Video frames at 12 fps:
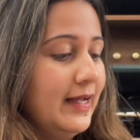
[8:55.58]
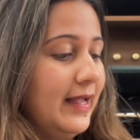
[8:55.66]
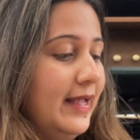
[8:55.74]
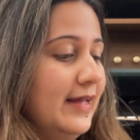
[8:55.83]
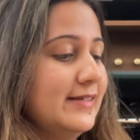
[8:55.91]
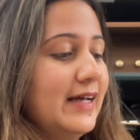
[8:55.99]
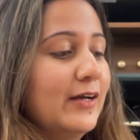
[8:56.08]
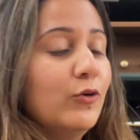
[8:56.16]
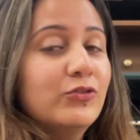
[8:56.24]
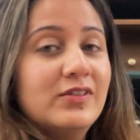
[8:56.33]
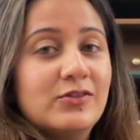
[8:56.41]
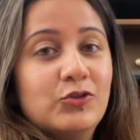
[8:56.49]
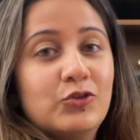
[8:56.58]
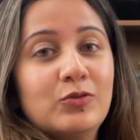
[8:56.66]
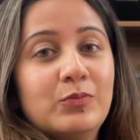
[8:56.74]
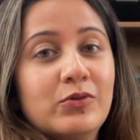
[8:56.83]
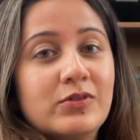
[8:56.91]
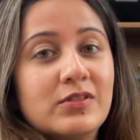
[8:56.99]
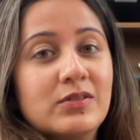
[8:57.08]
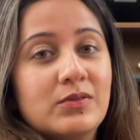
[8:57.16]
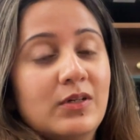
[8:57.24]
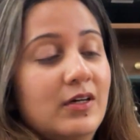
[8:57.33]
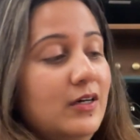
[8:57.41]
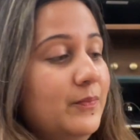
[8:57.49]
And I got these two books,
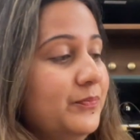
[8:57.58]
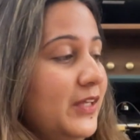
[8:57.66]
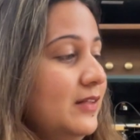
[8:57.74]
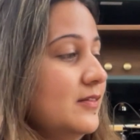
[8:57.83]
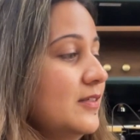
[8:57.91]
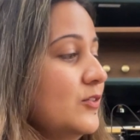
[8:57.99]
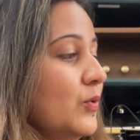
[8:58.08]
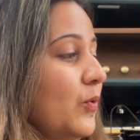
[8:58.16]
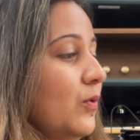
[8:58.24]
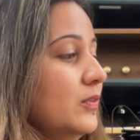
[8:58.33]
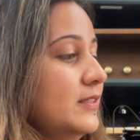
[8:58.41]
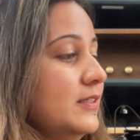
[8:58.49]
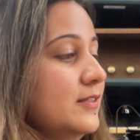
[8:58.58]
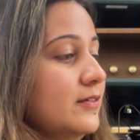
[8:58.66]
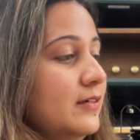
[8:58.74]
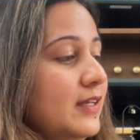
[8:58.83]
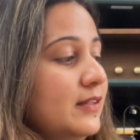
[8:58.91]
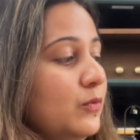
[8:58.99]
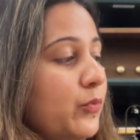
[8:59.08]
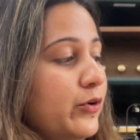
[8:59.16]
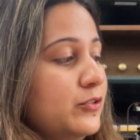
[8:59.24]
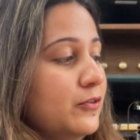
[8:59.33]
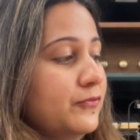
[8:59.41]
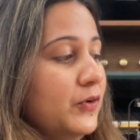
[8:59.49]
um, and this is called Discerning the
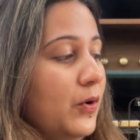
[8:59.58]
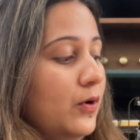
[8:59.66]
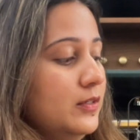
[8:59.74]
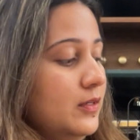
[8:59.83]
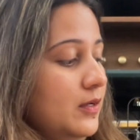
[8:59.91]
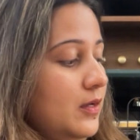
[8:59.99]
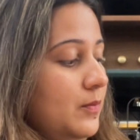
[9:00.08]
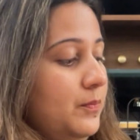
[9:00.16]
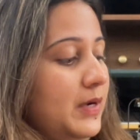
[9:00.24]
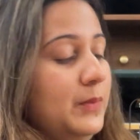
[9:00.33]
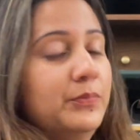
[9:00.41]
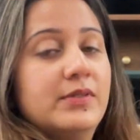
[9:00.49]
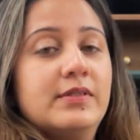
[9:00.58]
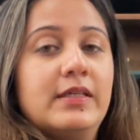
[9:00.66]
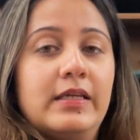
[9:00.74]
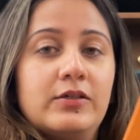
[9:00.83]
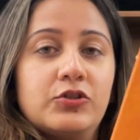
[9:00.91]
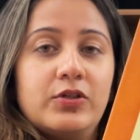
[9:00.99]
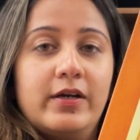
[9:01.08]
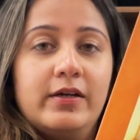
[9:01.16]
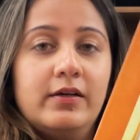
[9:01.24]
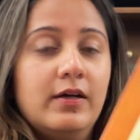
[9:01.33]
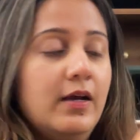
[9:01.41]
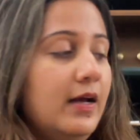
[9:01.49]
Voice of God by Priscilla
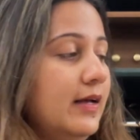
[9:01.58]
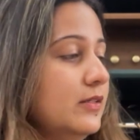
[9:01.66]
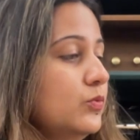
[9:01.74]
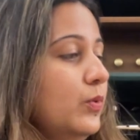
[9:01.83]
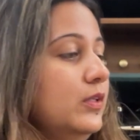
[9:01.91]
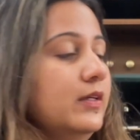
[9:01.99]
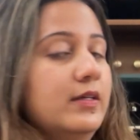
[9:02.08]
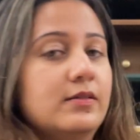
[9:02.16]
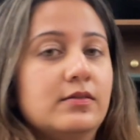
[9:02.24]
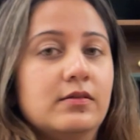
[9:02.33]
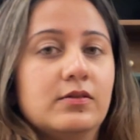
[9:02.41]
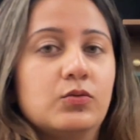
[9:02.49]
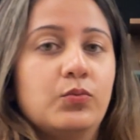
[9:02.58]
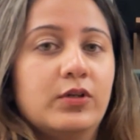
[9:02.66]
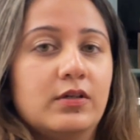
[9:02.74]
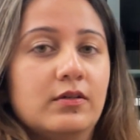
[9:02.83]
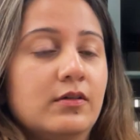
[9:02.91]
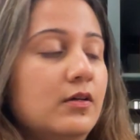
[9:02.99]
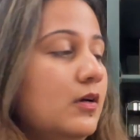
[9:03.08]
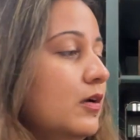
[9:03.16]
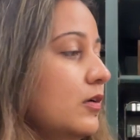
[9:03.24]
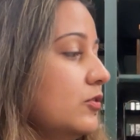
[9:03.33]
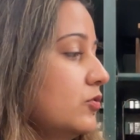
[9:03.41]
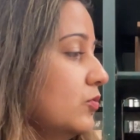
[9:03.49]
Shire, as well as this one.
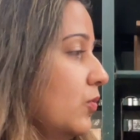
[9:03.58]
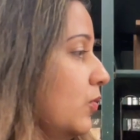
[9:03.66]
So,